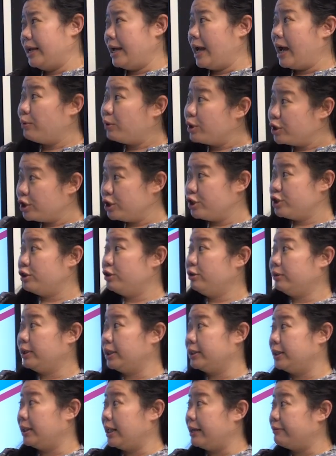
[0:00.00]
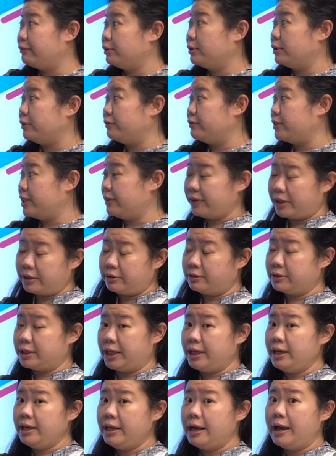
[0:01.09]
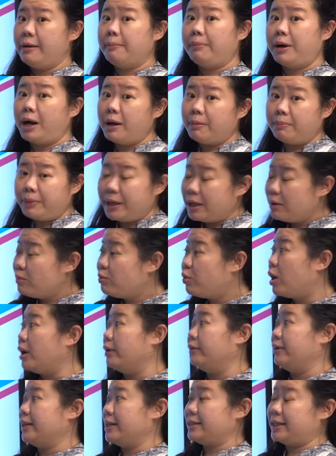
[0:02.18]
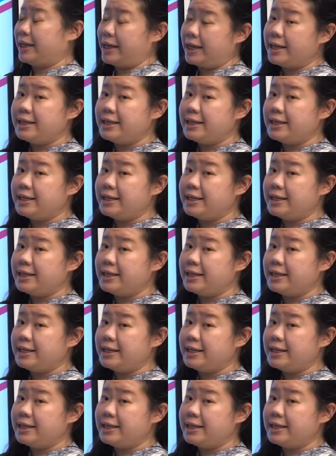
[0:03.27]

I want you to look at the level of difficulty. Part B1 is the